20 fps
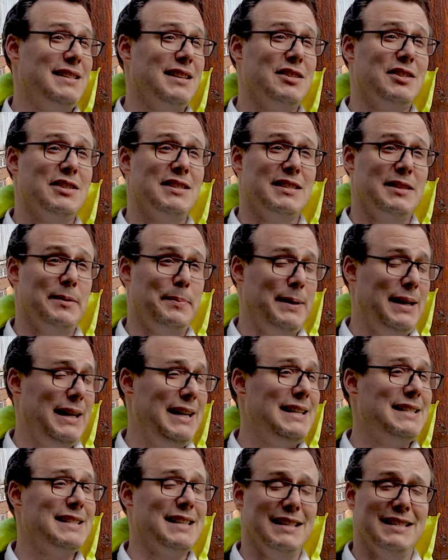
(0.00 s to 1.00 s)
such as the
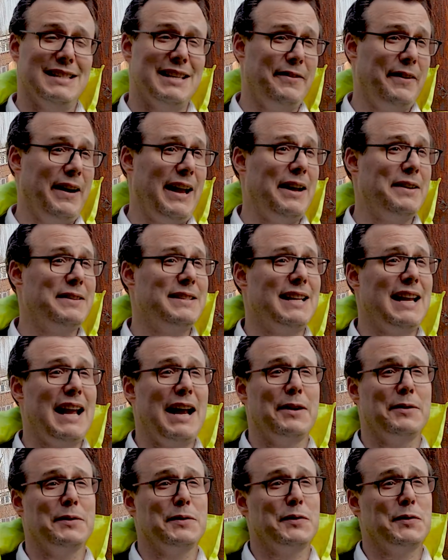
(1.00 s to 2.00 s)
police and Devon County
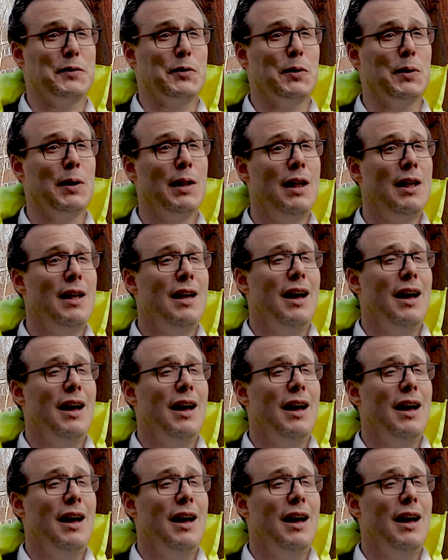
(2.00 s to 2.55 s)
Council